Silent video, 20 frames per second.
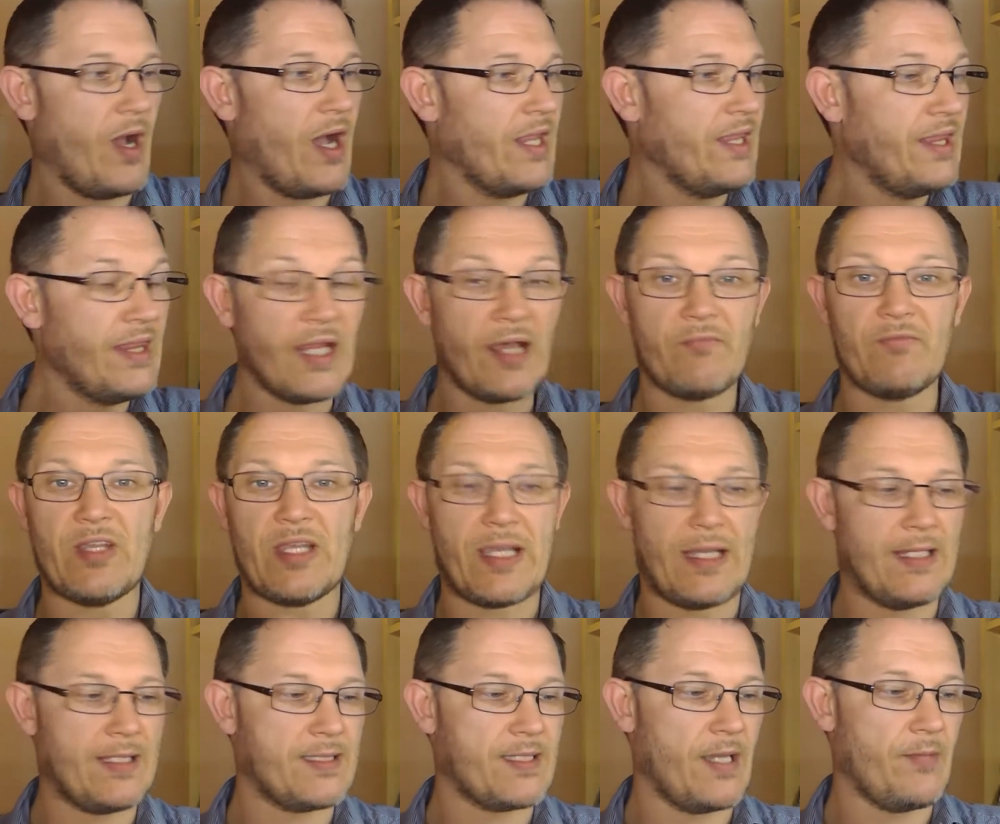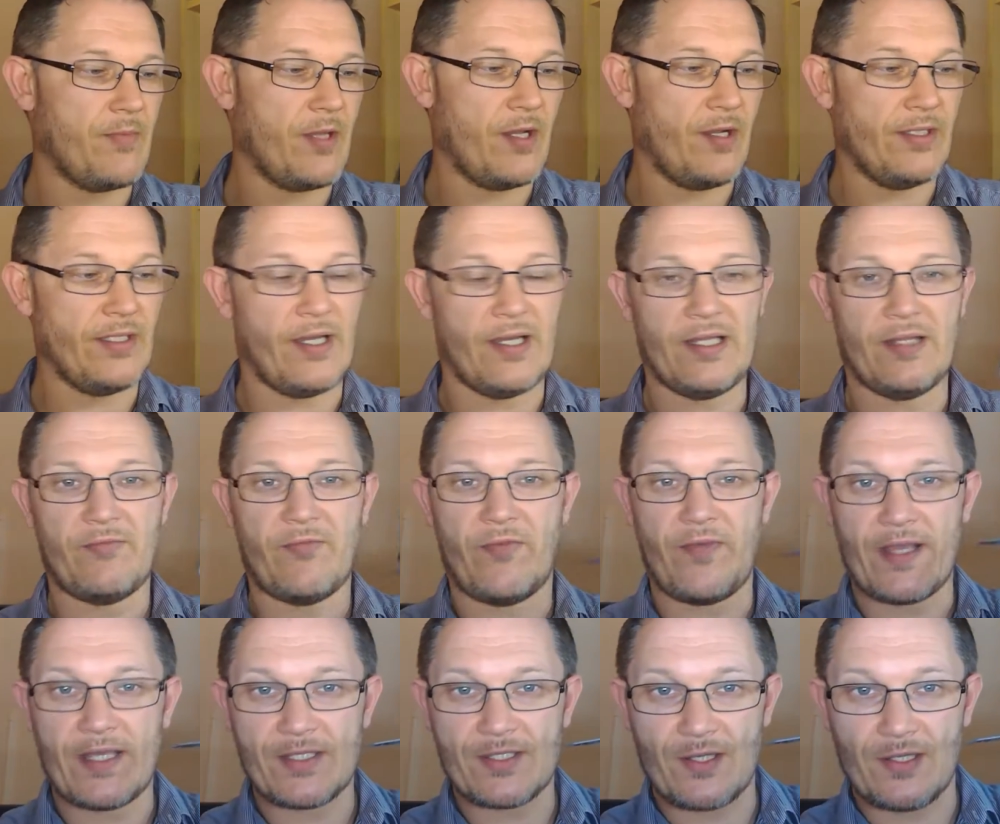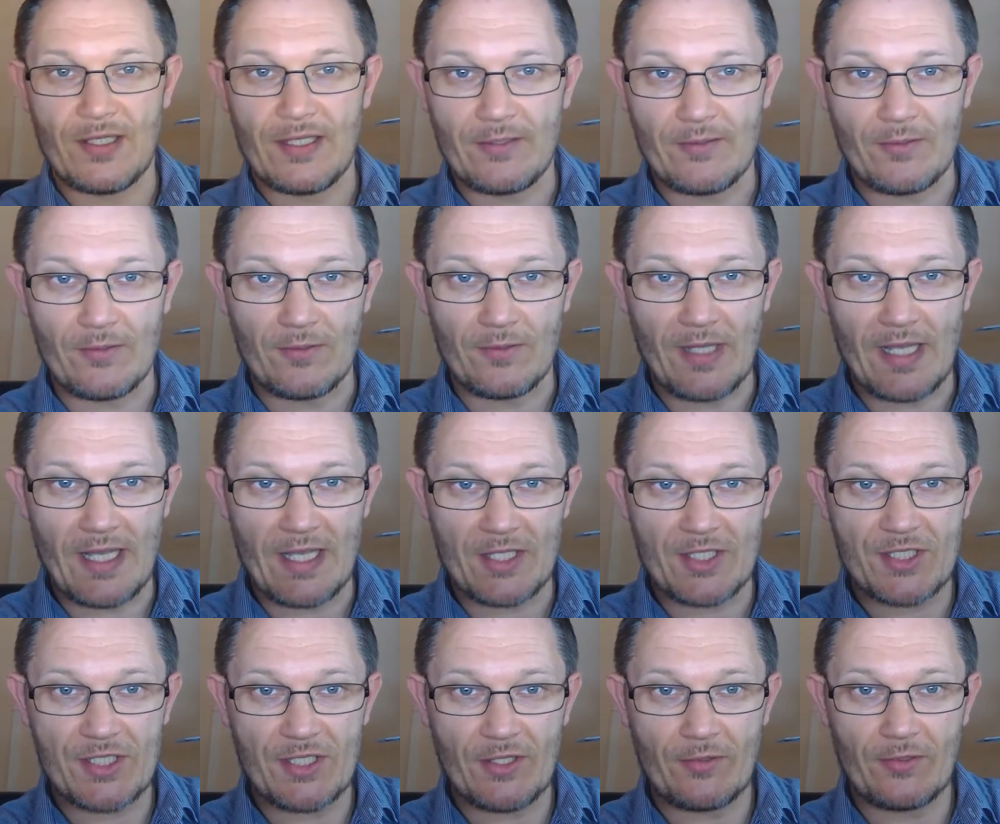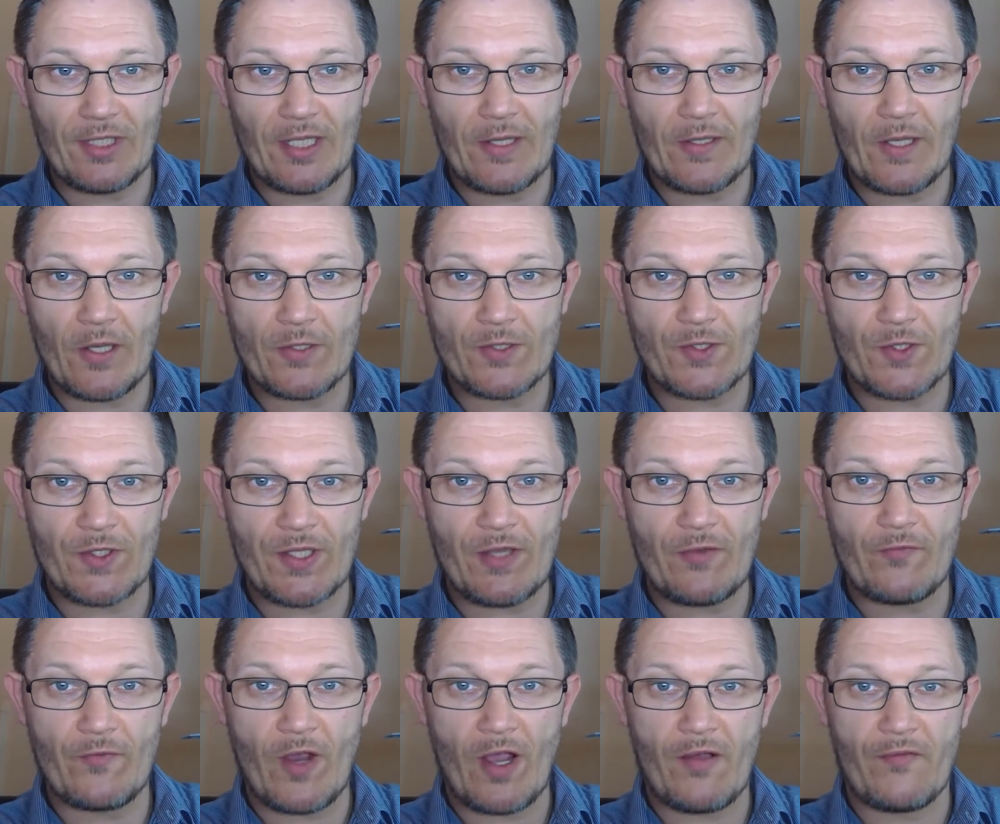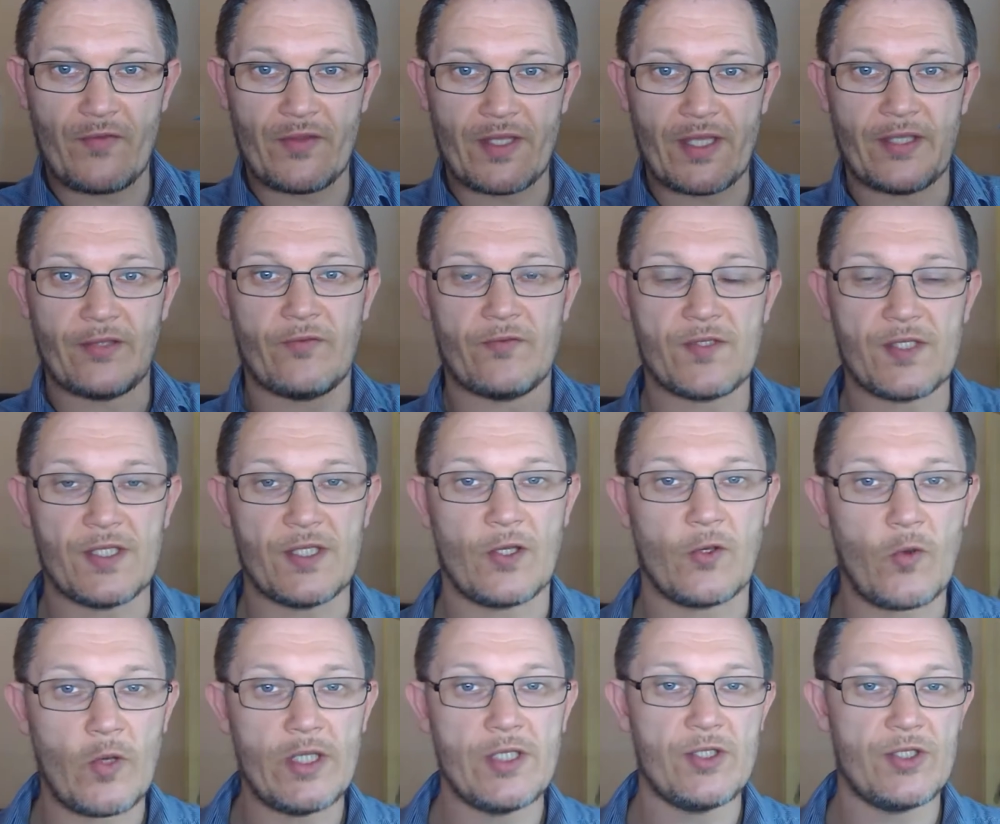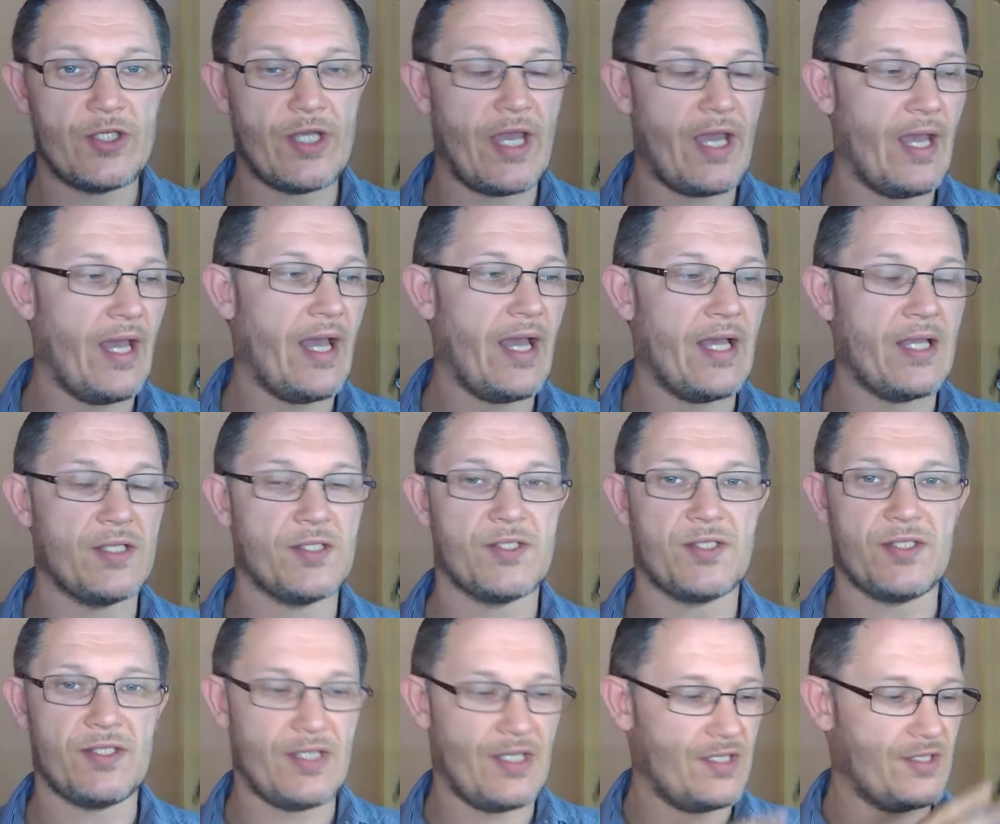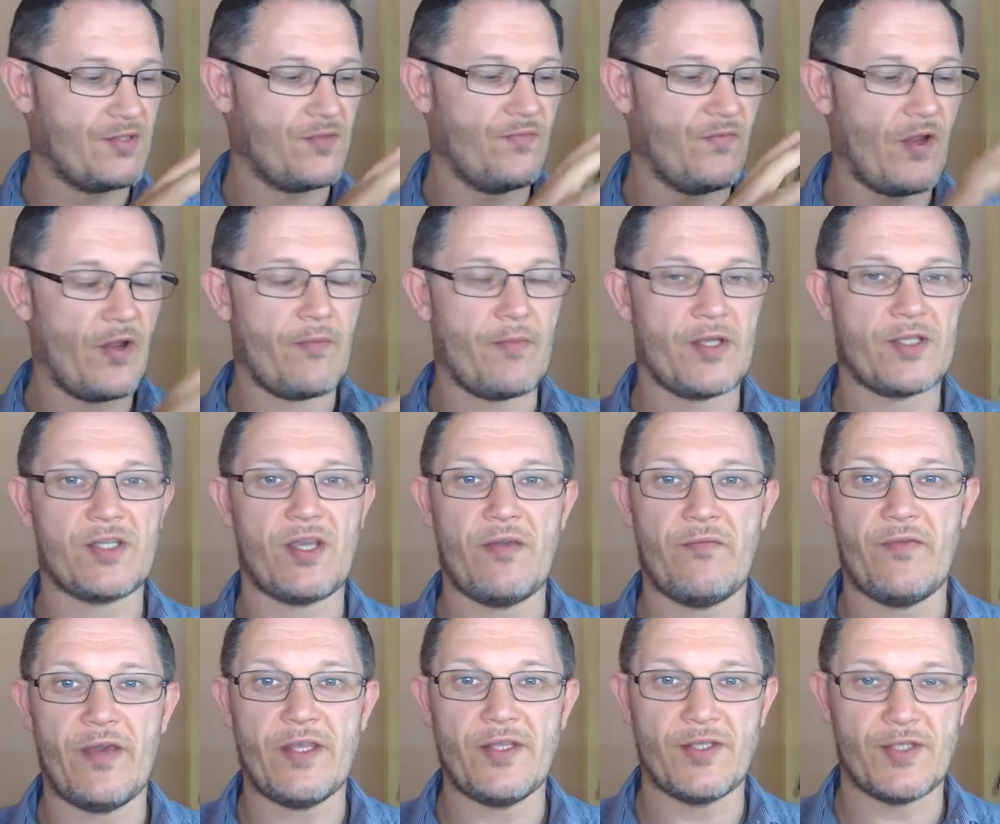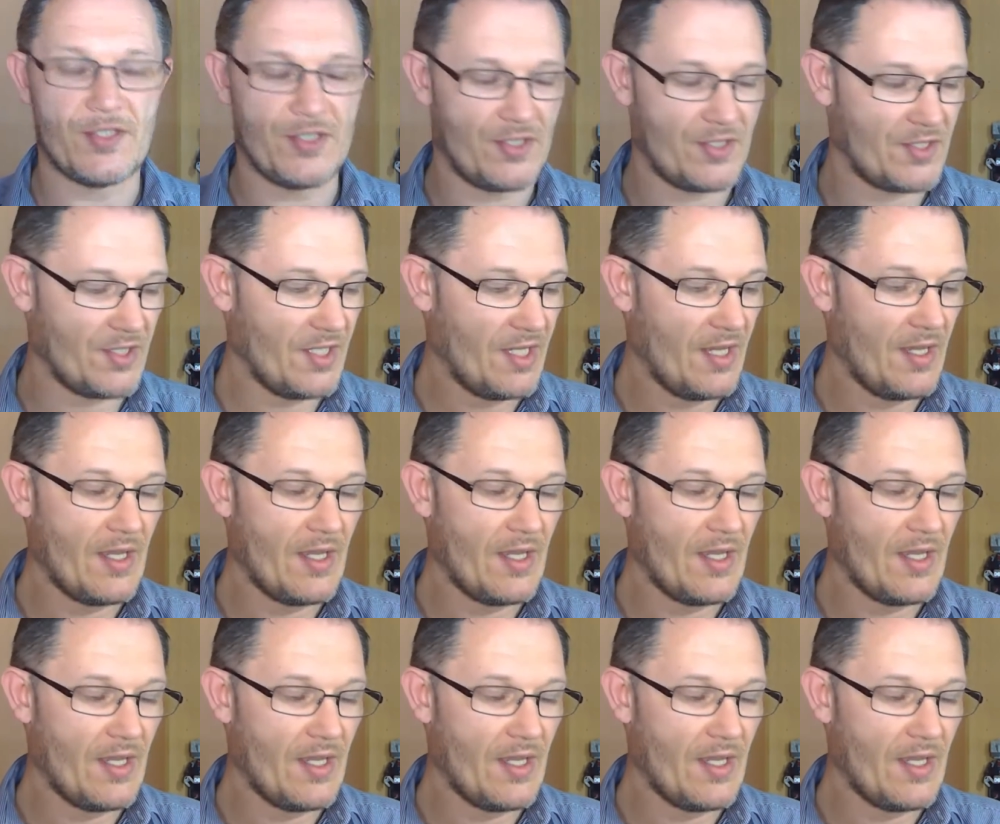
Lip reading: I love the colour scheme behind it. I love the fact it's got little shield logos on it, rather than obviously the Quinjet is very much Avengers,